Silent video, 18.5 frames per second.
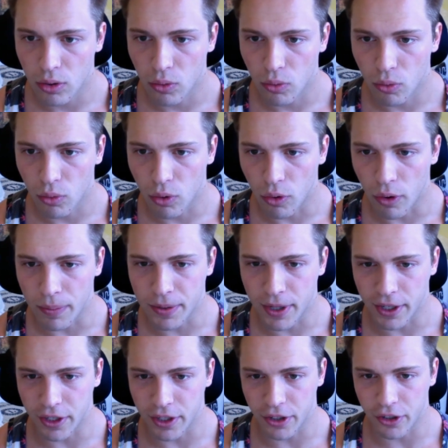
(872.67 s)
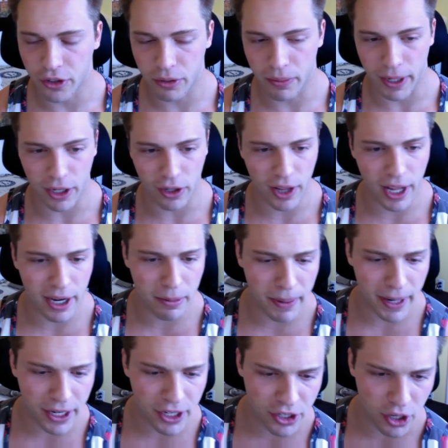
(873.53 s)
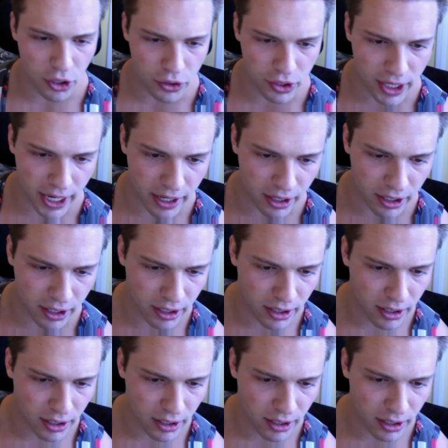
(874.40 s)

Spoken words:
What website do you use to make your landing pages? HostGator.